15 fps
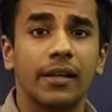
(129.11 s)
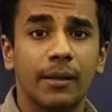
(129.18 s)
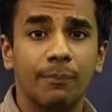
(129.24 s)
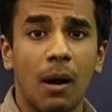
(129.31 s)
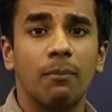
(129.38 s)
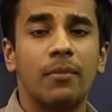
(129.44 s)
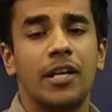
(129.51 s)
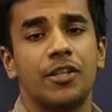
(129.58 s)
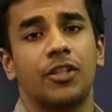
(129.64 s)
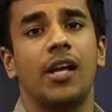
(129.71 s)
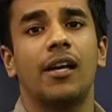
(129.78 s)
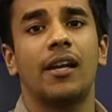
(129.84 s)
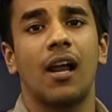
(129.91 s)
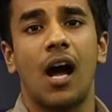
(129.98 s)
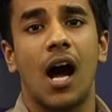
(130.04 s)
publish
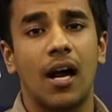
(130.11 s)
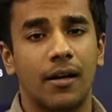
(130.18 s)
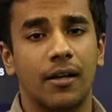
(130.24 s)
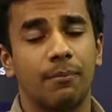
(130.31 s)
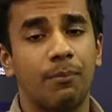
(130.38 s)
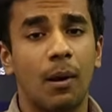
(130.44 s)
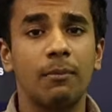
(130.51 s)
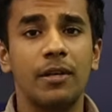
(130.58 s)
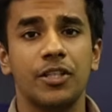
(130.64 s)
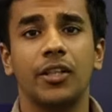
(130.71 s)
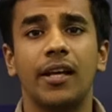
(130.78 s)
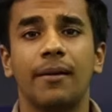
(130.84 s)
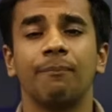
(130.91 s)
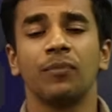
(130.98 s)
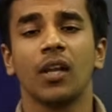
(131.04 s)

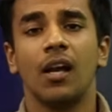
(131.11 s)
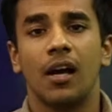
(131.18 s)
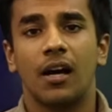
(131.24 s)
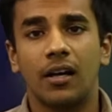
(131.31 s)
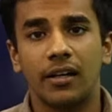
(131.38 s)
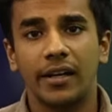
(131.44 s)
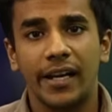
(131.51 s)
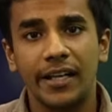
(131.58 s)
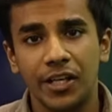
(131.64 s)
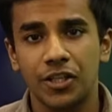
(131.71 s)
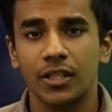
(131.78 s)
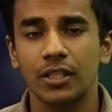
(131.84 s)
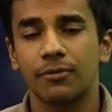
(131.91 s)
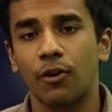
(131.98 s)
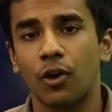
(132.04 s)
their
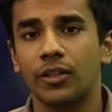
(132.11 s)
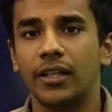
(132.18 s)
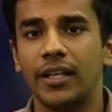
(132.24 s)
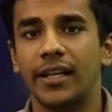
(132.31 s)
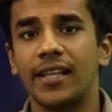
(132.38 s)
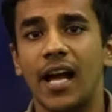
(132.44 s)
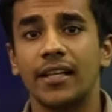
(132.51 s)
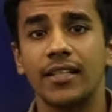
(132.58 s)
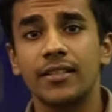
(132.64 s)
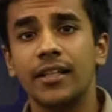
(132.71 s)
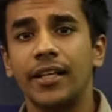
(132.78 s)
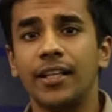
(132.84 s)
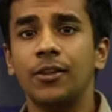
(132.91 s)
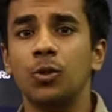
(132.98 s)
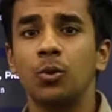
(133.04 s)
editions for the day, that is the
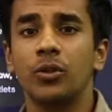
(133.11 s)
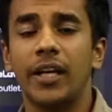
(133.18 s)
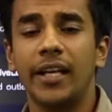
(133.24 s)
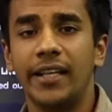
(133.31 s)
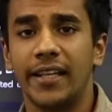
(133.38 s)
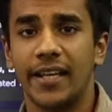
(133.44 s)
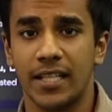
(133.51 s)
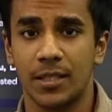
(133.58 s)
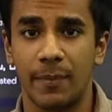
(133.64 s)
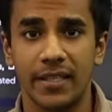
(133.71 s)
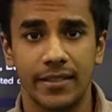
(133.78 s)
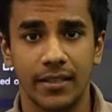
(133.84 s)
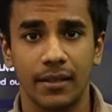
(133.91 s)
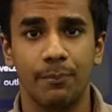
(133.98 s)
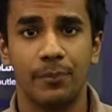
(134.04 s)
Hindu, the Indian
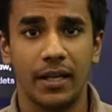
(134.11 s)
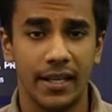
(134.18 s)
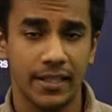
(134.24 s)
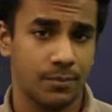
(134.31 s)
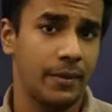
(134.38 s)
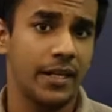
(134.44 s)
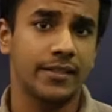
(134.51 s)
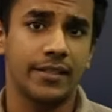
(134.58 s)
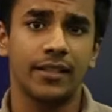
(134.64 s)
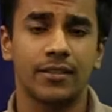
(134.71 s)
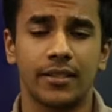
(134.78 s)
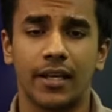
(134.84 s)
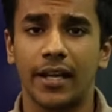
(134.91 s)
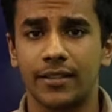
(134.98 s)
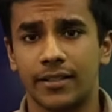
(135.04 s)
Express,
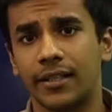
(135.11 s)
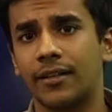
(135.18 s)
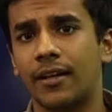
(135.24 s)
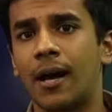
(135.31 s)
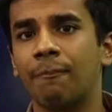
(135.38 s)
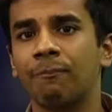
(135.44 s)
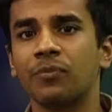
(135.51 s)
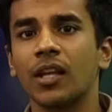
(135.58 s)
etc.